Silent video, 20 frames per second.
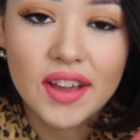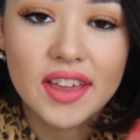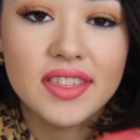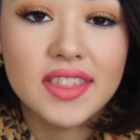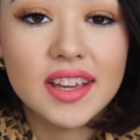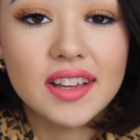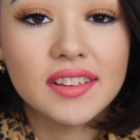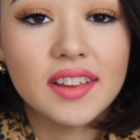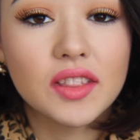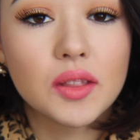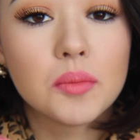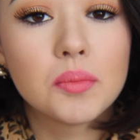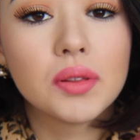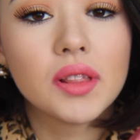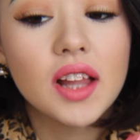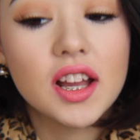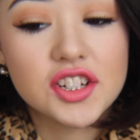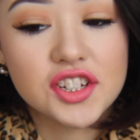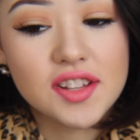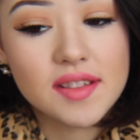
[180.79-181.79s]
I think that the
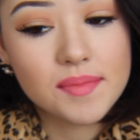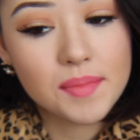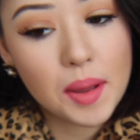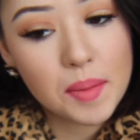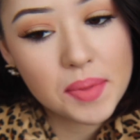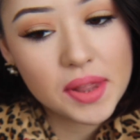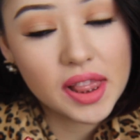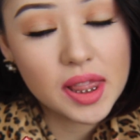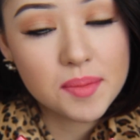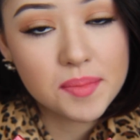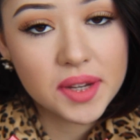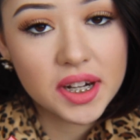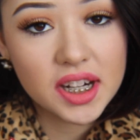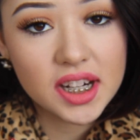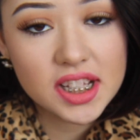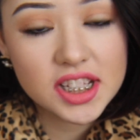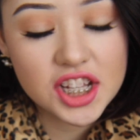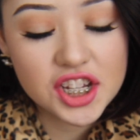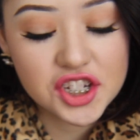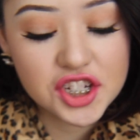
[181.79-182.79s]
blushes might be
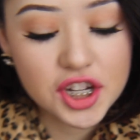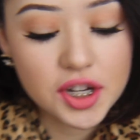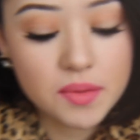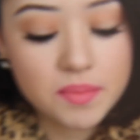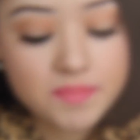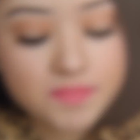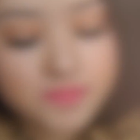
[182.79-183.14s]
limited edition.